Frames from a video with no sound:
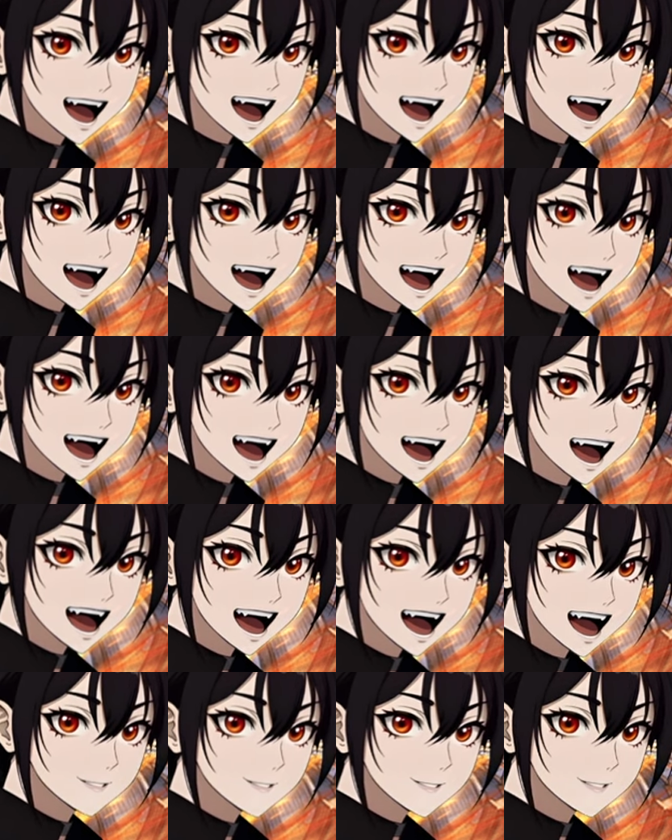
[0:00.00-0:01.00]
on turn 2.
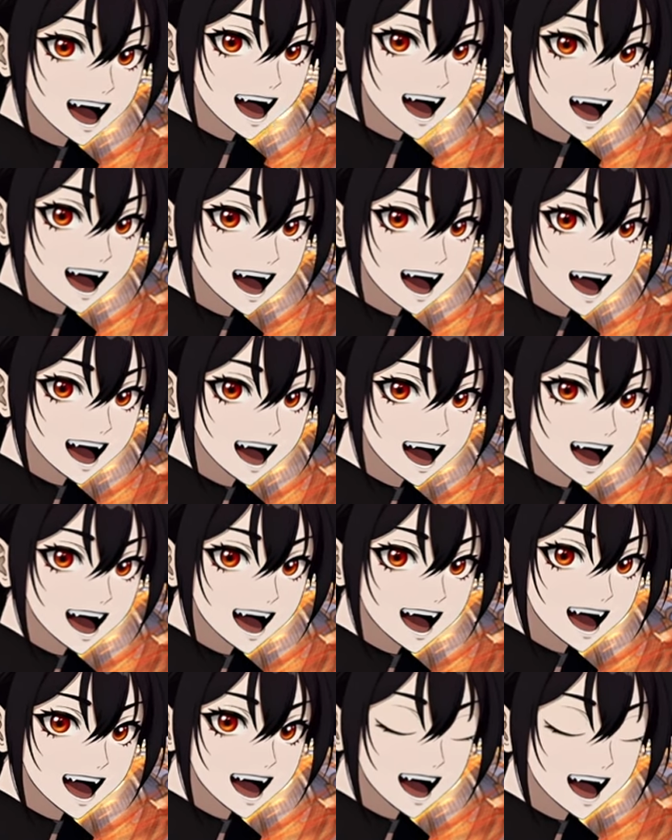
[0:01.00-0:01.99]
Crit skill
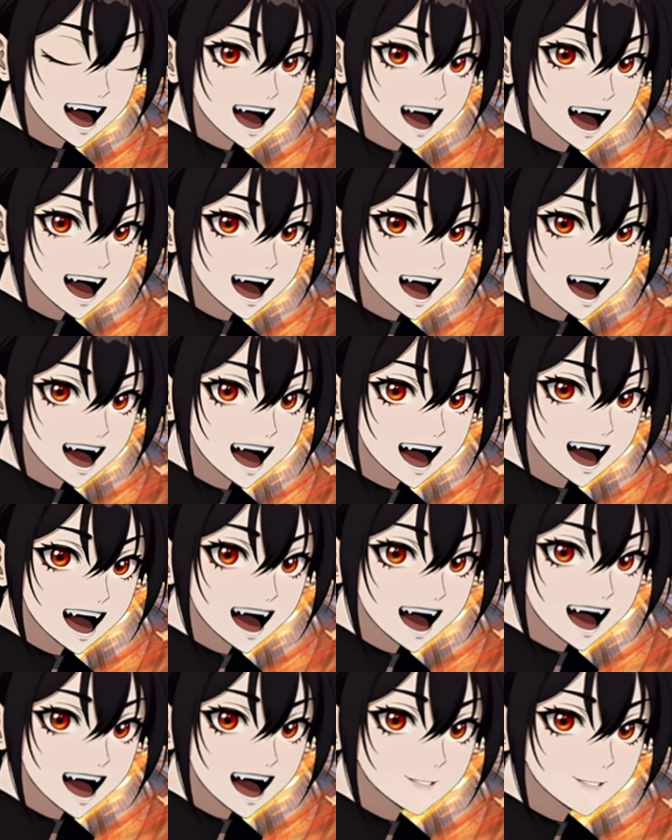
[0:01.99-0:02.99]
cap hostility, that's
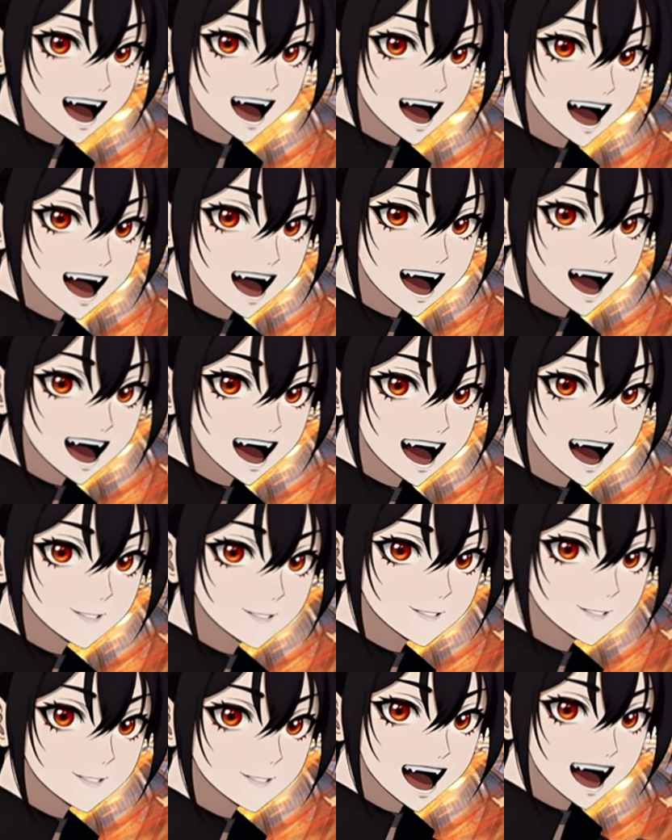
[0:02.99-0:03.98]
fine.
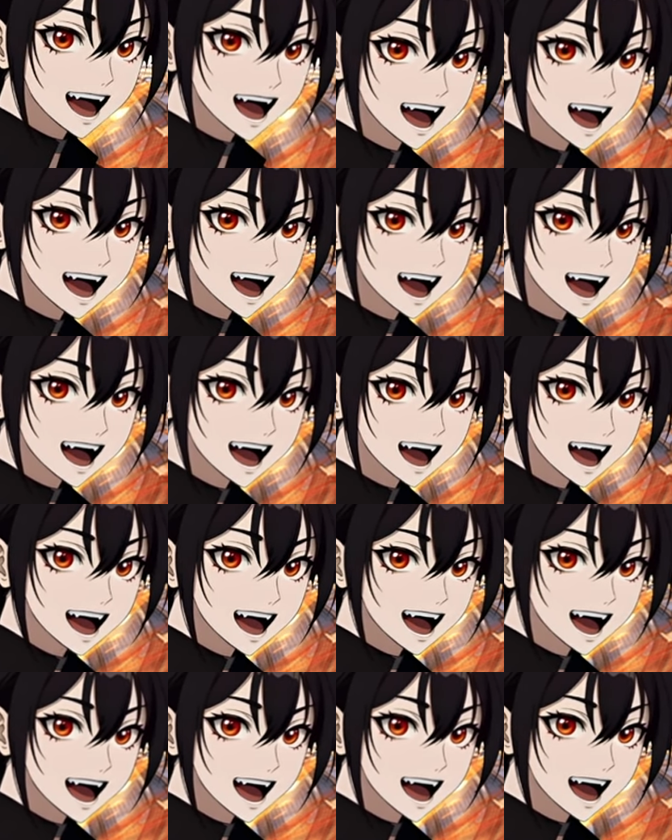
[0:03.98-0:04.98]
The cap plus
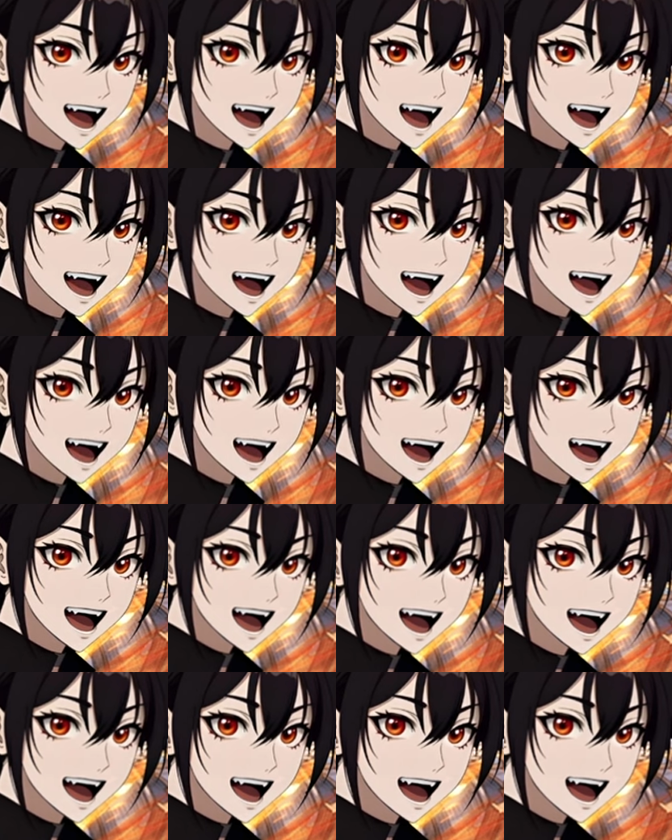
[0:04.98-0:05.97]
healing, it's
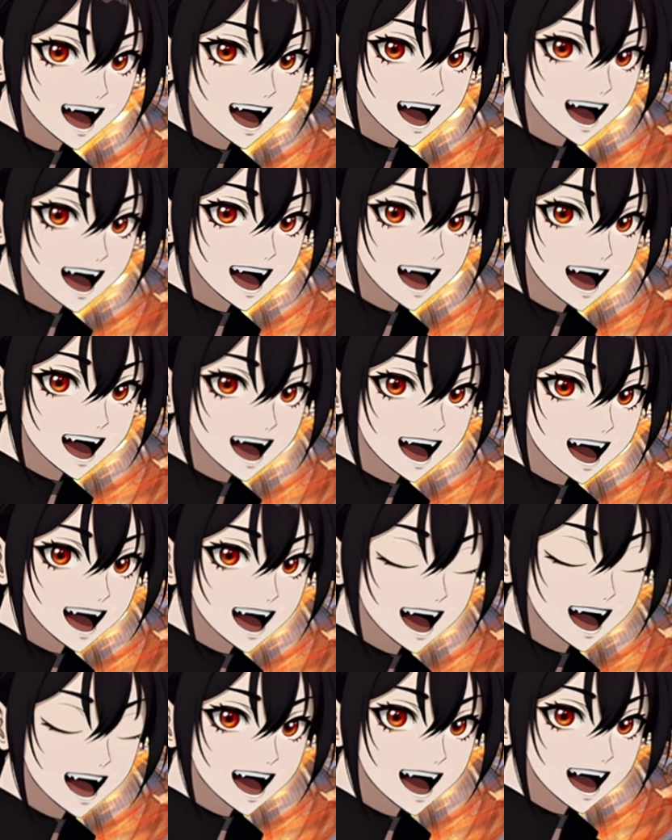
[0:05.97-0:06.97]
alright. 8
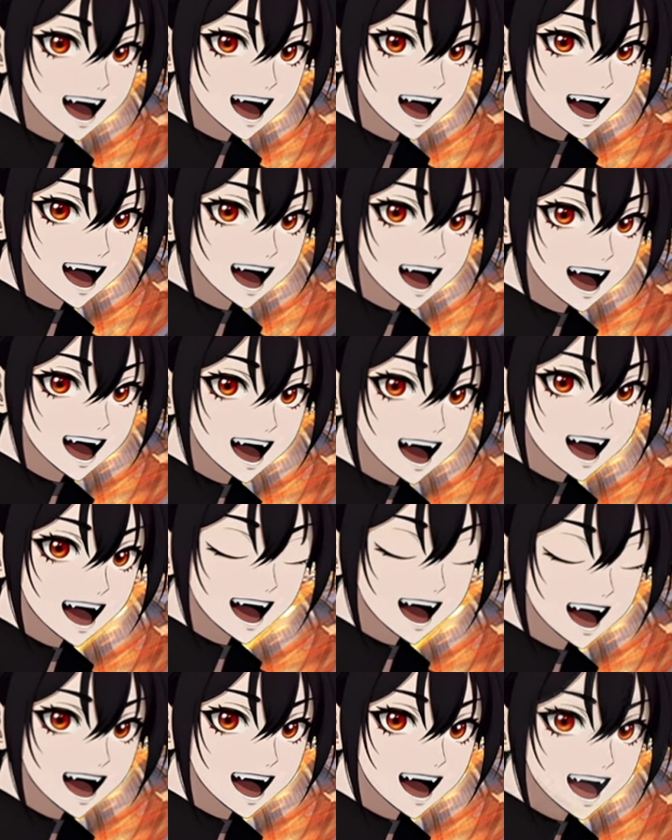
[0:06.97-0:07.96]
supplemented is
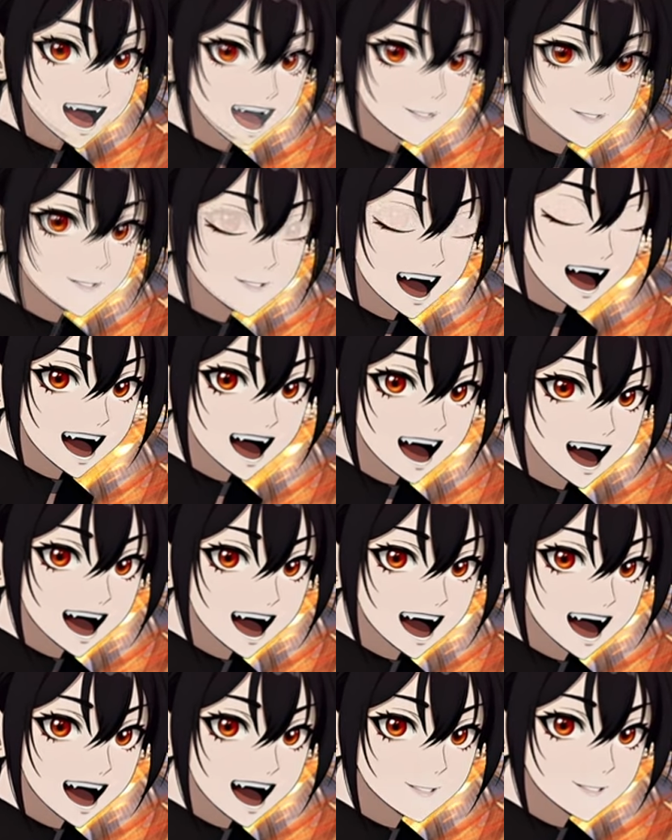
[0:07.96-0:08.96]
fine.
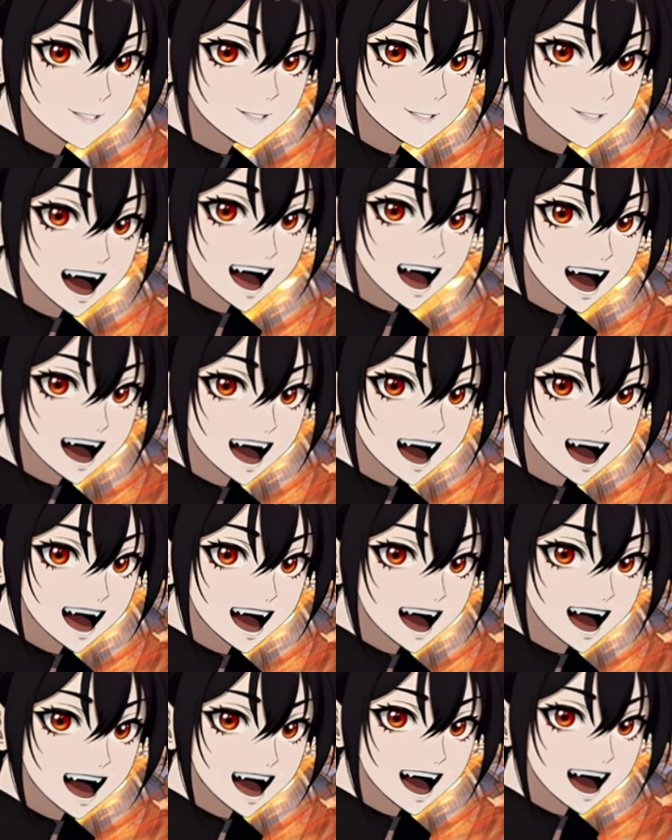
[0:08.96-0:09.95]
Bengi. Bengi
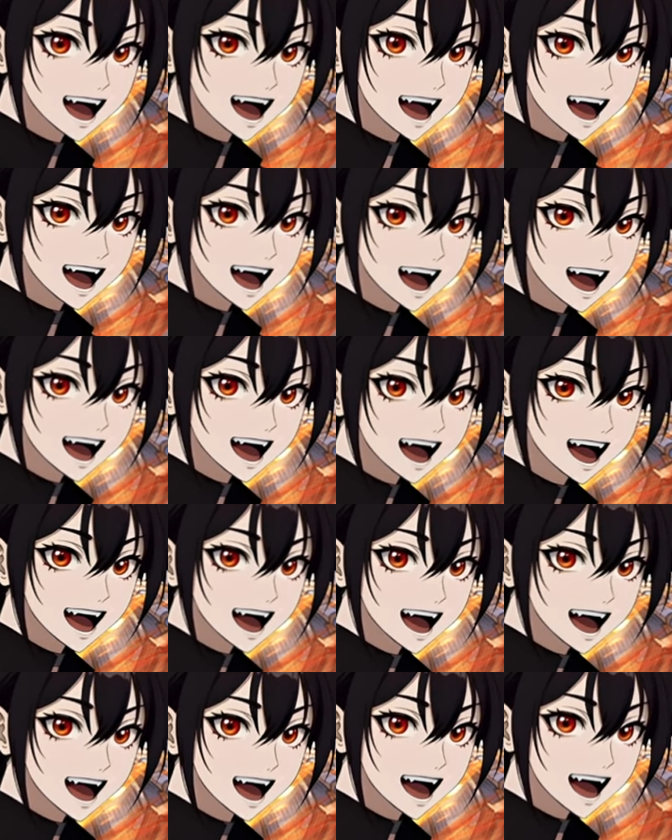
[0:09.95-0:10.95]
is on a completely
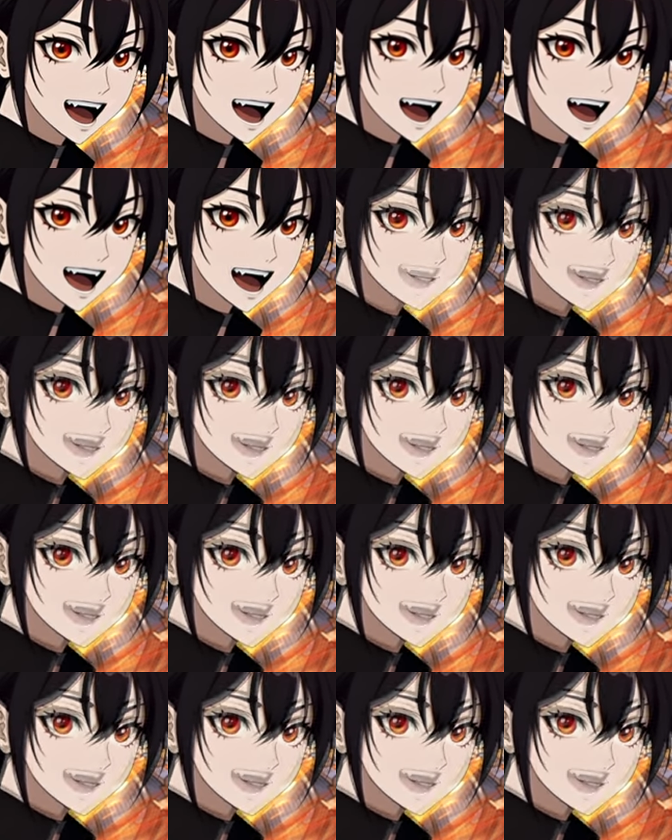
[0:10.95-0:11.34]
different field.